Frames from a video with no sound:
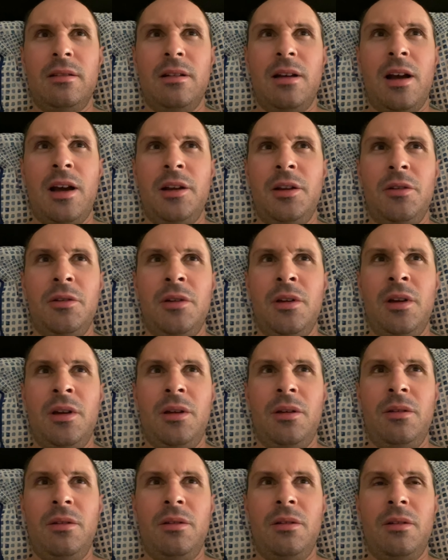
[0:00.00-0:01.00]
I don't
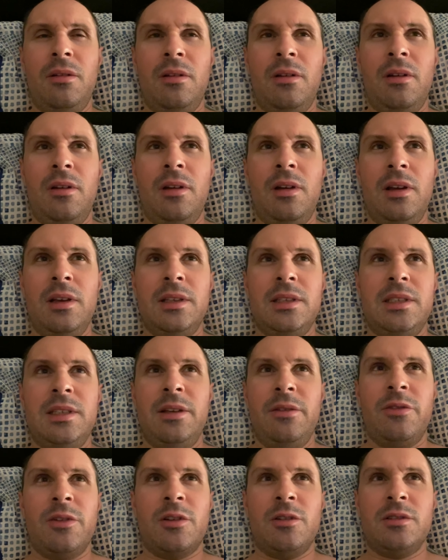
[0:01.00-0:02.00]
know. It's
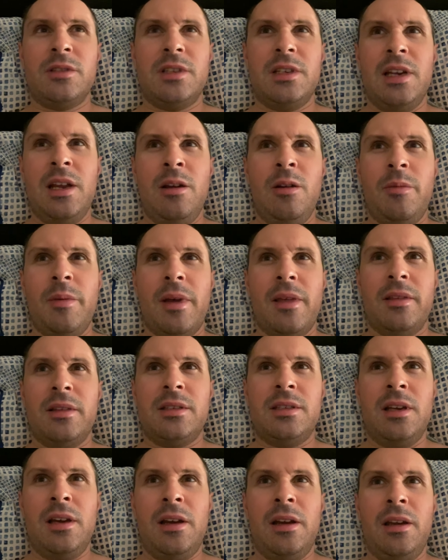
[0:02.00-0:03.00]
difficult to know about the
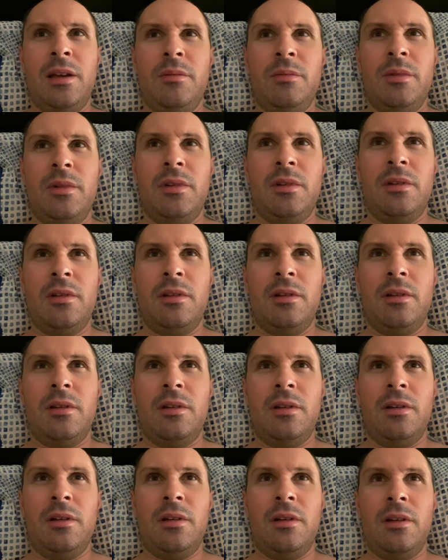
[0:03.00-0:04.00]
time.
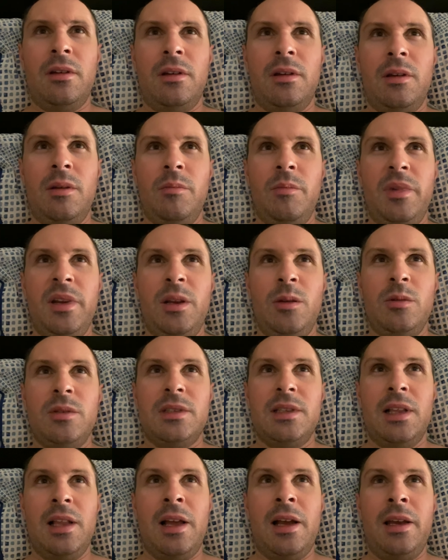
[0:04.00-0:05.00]
But it
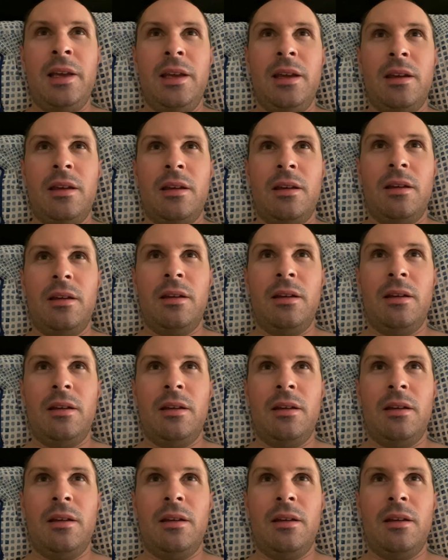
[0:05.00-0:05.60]
was like.